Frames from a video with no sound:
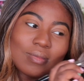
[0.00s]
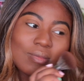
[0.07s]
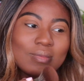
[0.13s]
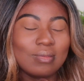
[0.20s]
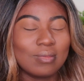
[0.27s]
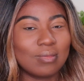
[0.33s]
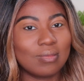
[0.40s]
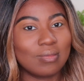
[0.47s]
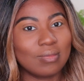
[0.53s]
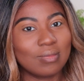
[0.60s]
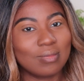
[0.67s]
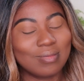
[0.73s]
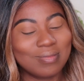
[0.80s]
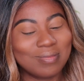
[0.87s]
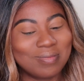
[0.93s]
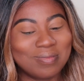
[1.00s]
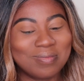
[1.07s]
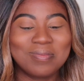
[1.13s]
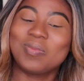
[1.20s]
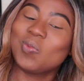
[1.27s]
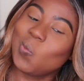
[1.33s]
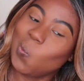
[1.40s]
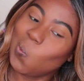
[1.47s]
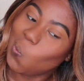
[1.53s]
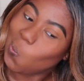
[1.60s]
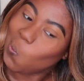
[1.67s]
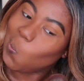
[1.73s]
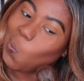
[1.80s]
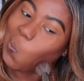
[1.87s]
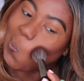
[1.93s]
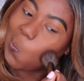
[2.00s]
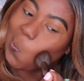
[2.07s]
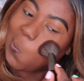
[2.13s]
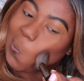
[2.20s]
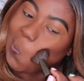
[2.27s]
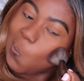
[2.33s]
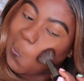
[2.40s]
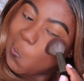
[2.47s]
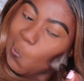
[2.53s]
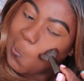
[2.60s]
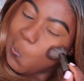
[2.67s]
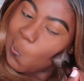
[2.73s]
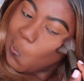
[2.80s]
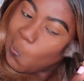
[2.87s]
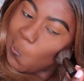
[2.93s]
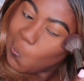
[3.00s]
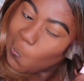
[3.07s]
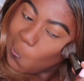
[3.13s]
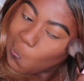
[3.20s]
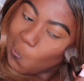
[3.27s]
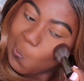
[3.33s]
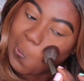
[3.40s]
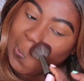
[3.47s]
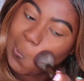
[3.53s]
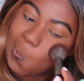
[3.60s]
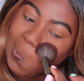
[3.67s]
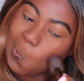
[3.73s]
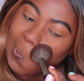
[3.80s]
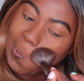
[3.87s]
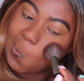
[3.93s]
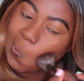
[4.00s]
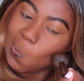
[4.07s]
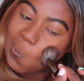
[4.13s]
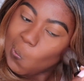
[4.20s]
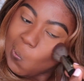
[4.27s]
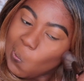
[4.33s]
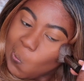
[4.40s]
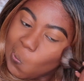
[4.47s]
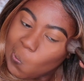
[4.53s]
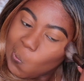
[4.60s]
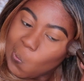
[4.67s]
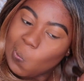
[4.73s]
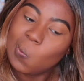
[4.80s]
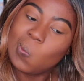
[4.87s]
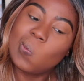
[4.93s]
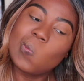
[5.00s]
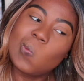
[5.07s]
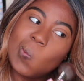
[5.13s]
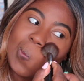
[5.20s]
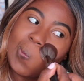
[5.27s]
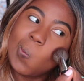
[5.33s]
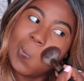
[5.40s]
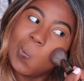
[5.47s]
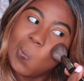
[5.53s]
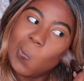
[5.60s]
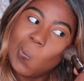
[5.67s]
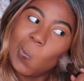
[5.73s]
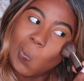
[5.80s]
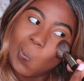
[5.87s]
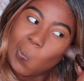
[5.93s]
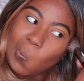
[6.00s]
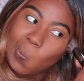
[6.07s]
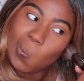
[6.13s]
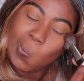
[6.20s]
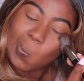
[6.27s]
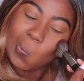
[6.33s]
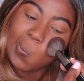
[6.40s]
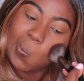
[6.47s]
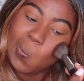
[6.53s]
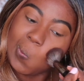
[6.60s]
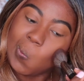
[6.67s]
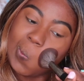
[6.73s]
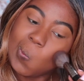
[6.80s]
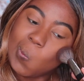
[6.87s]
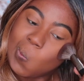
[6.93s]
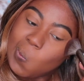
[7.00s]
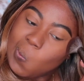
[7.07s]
dense, more like a round, dense packing brush, but I like to use it to apply Microsmooth because it's gonna